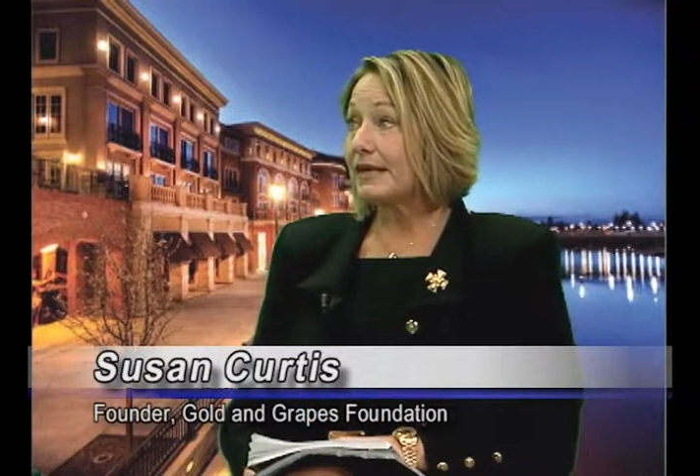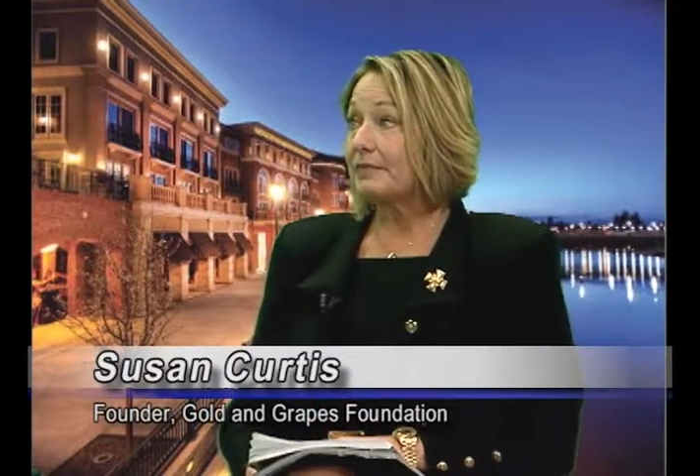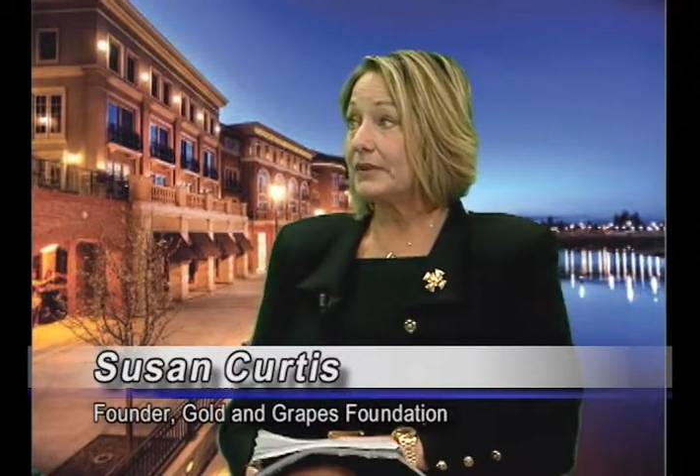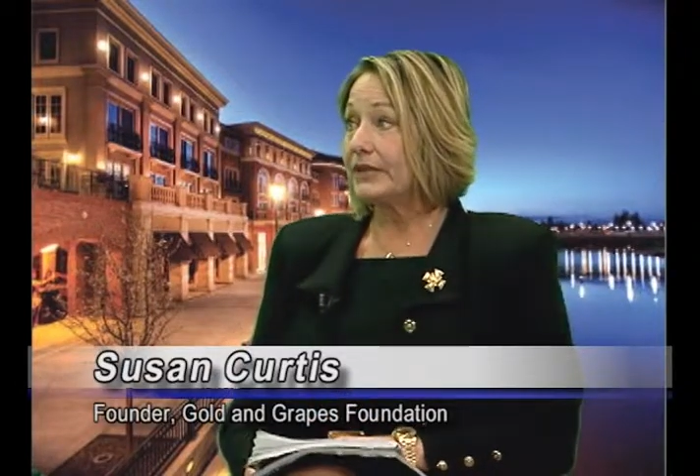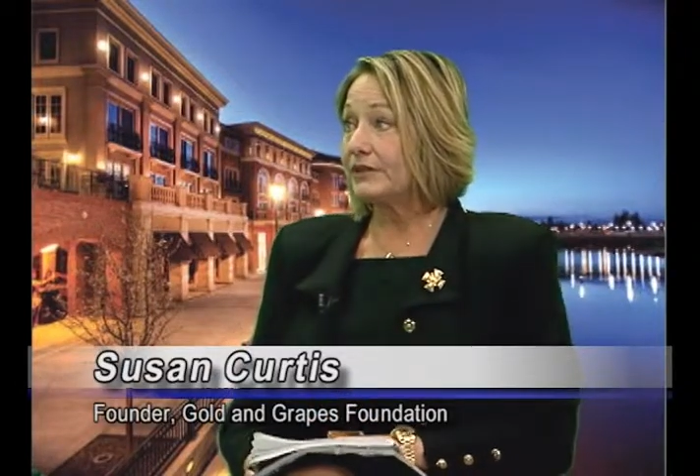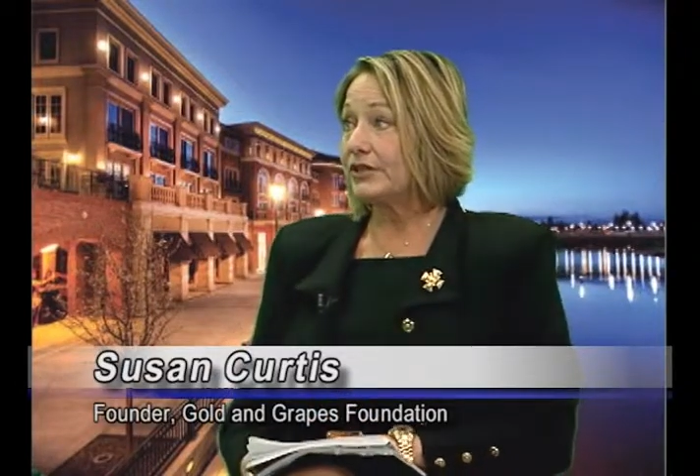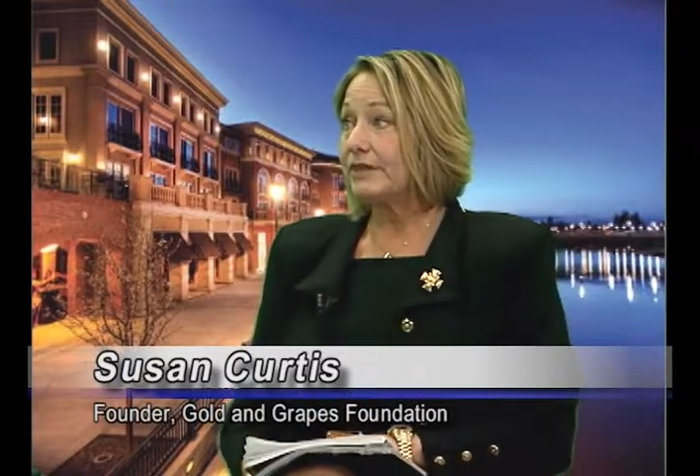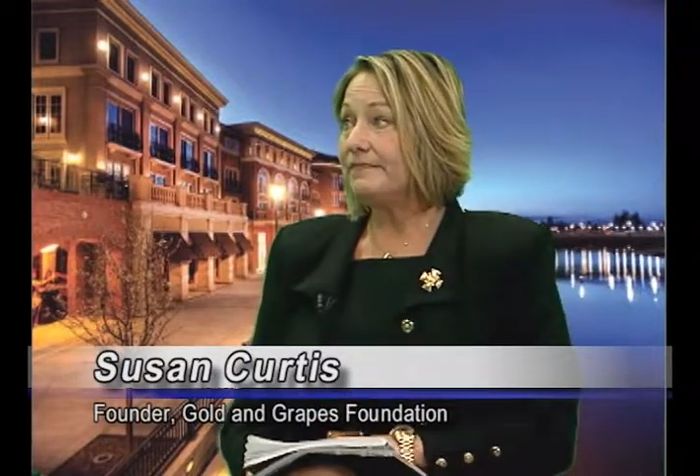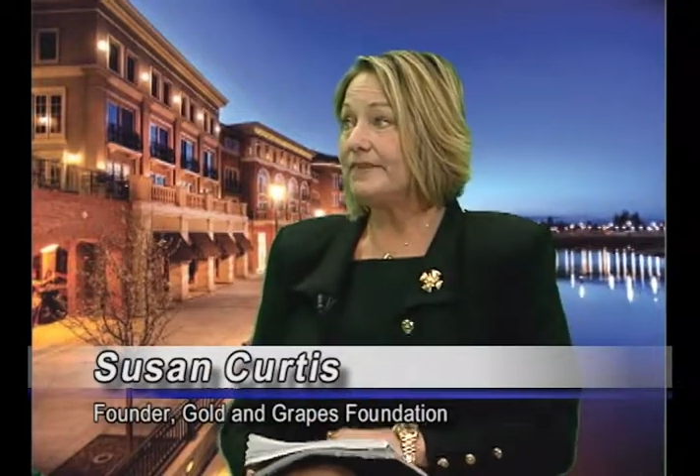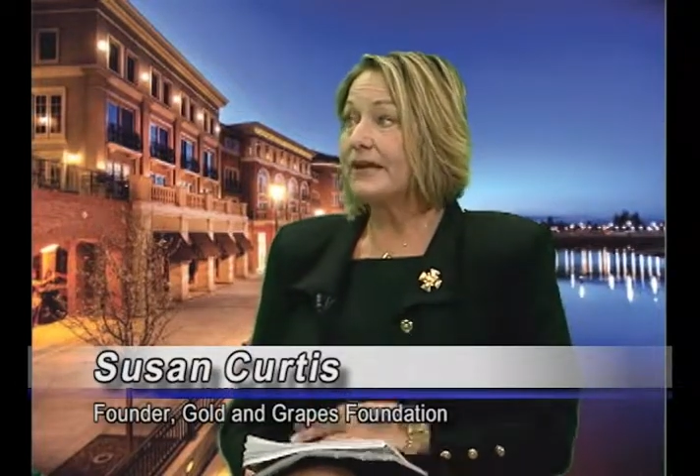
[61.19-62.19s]

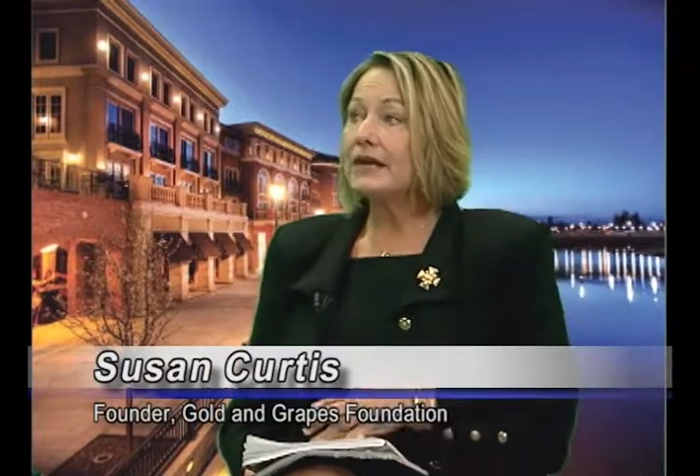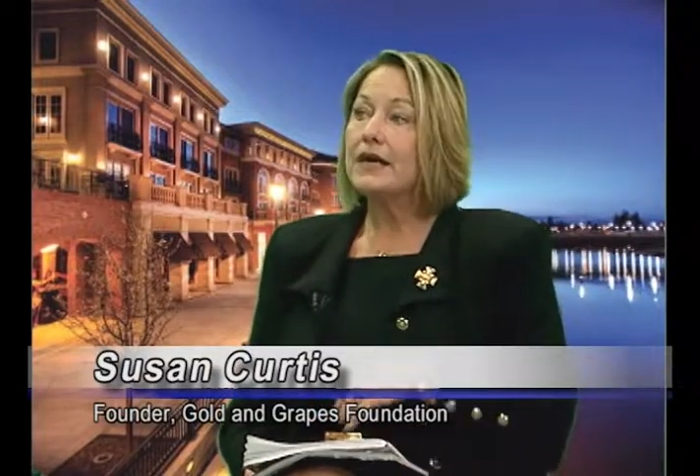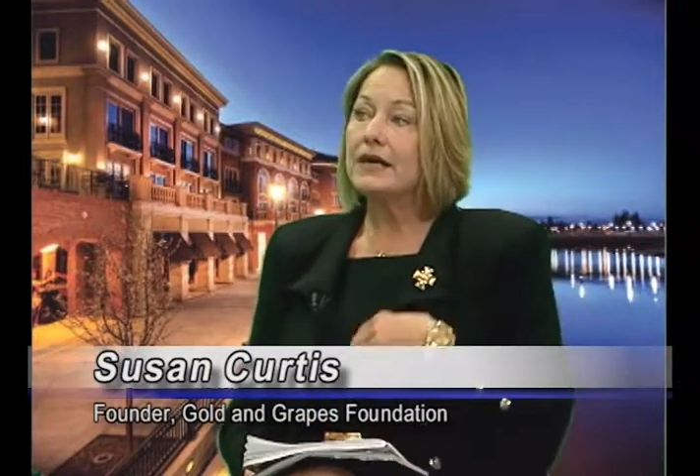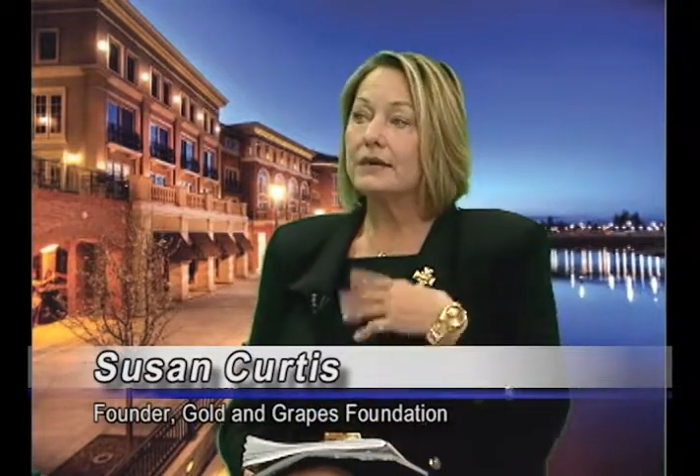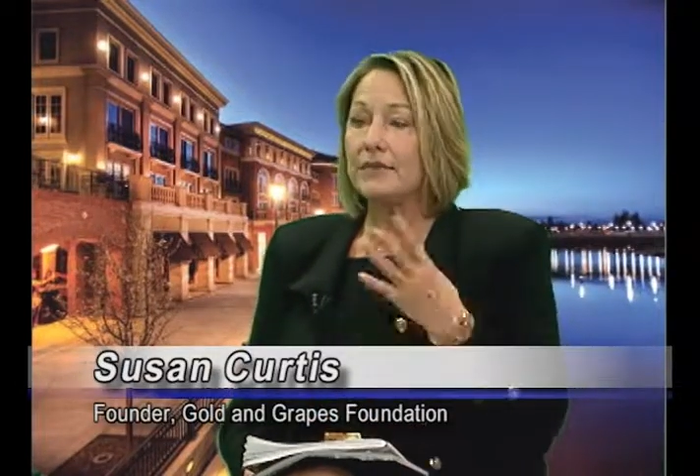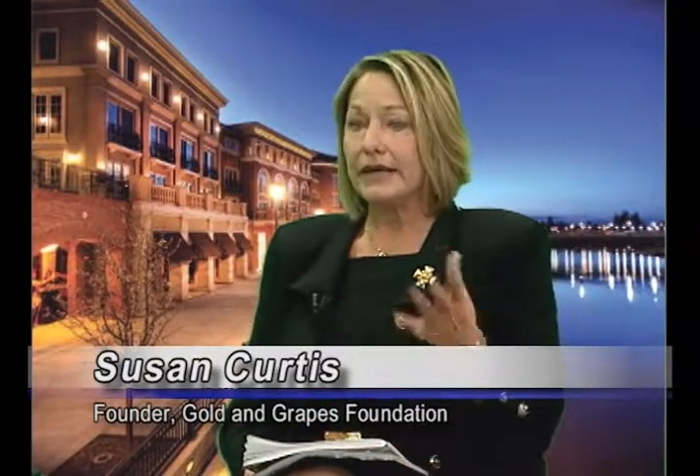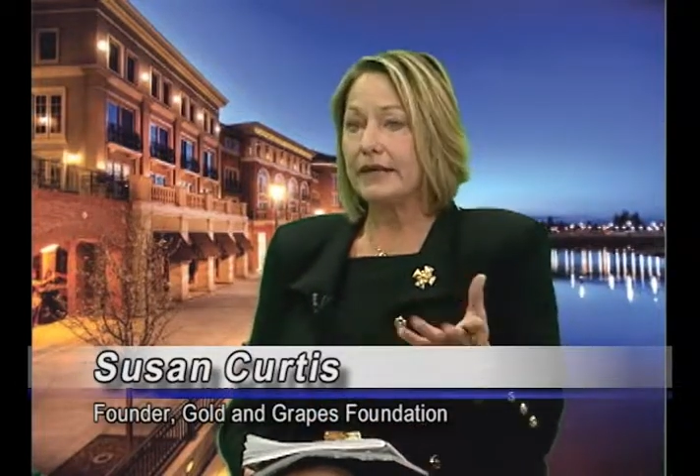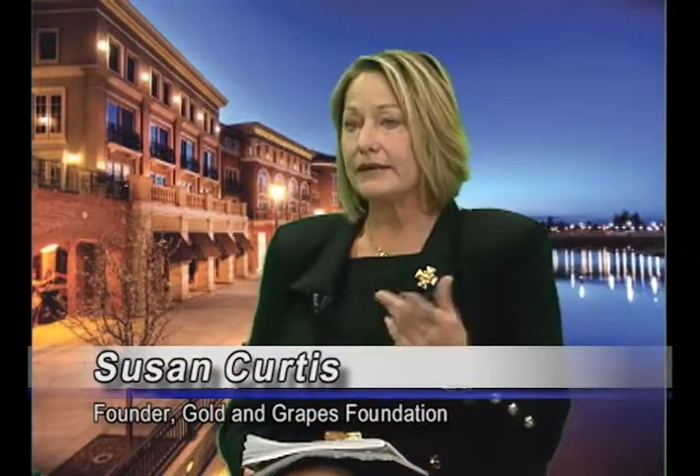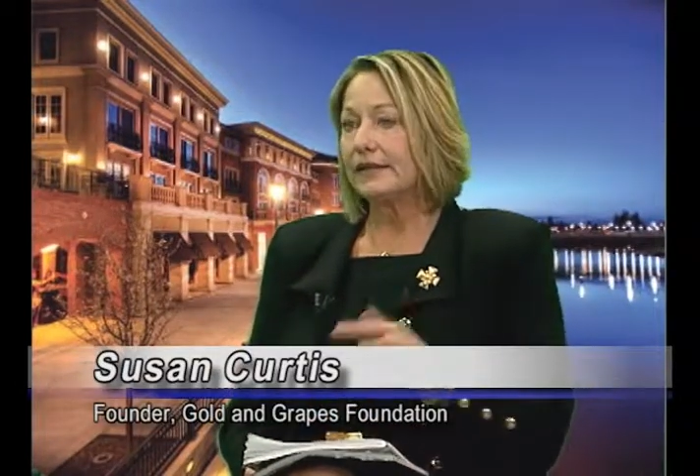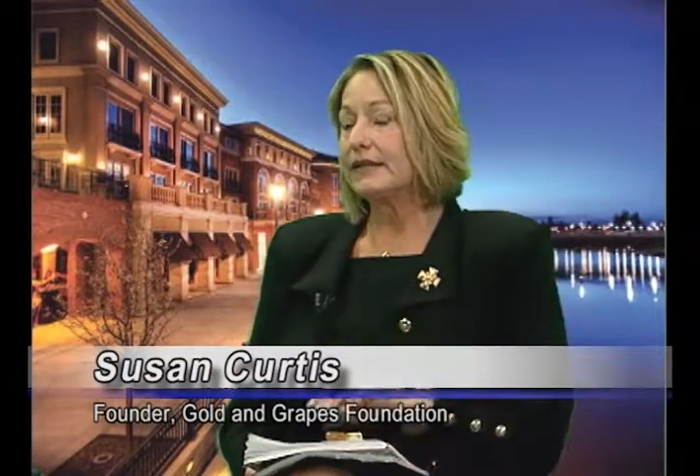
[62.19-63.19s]
Appalachia.
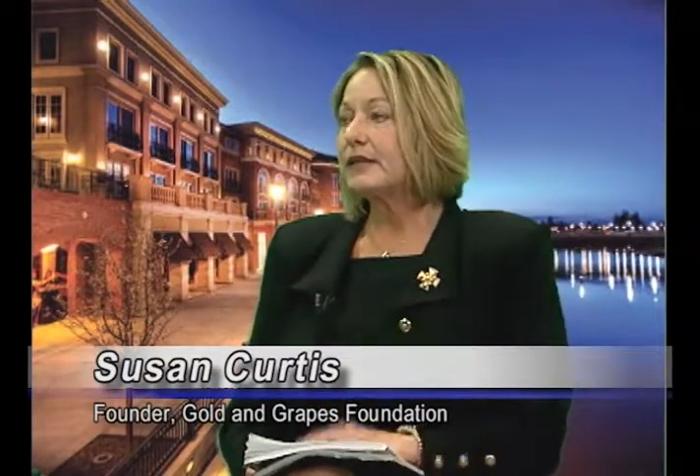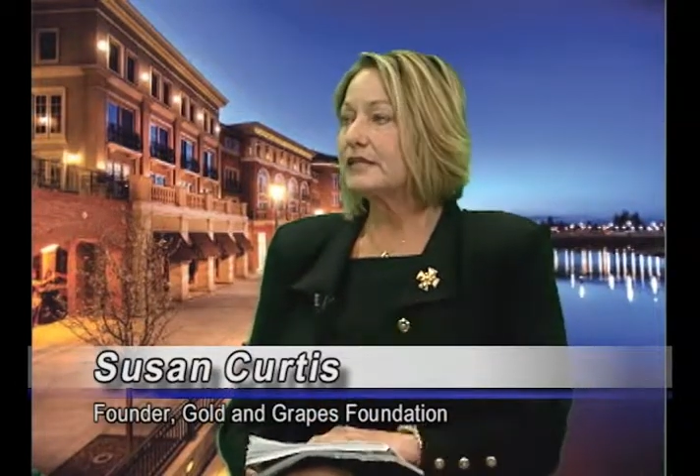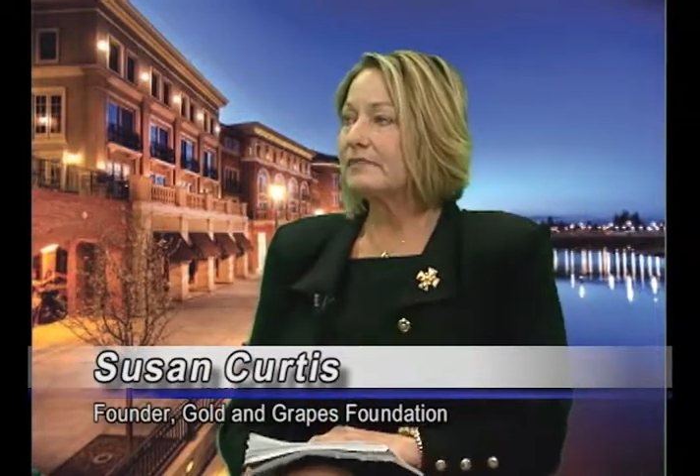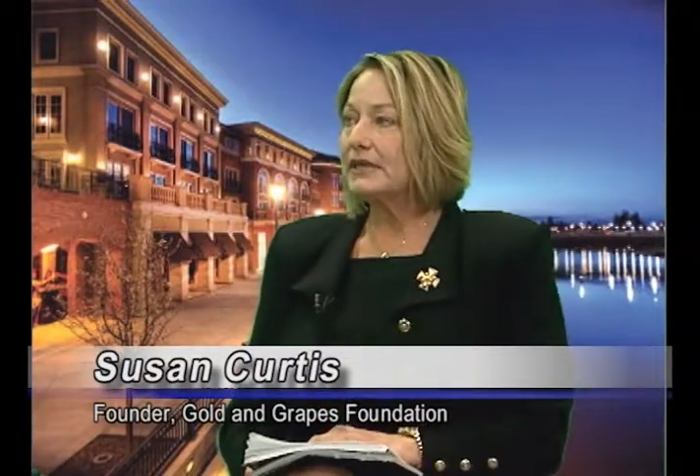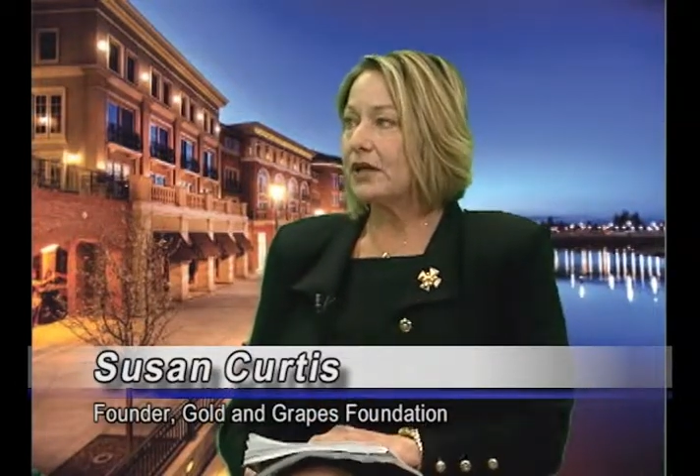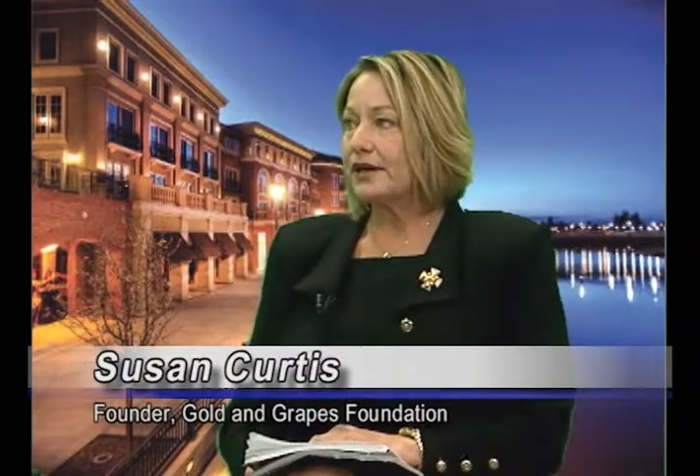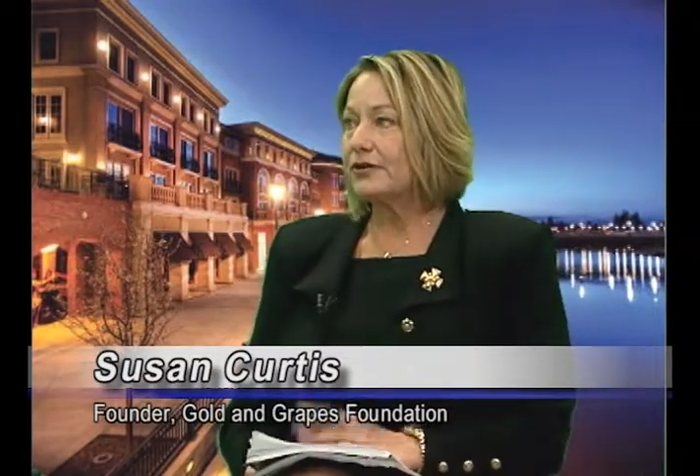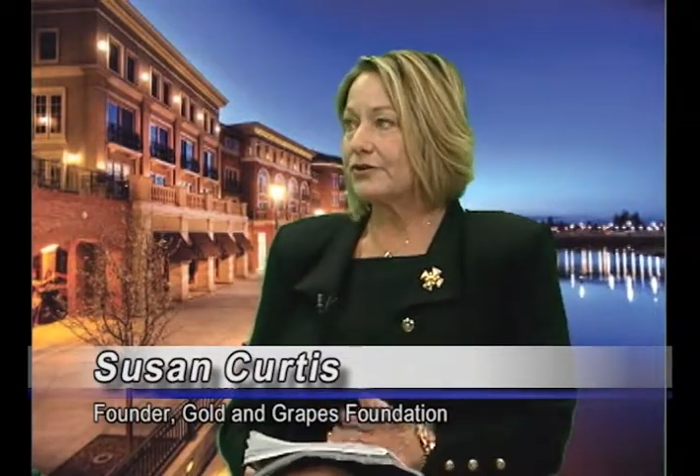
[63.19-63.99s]
My late husband, Lon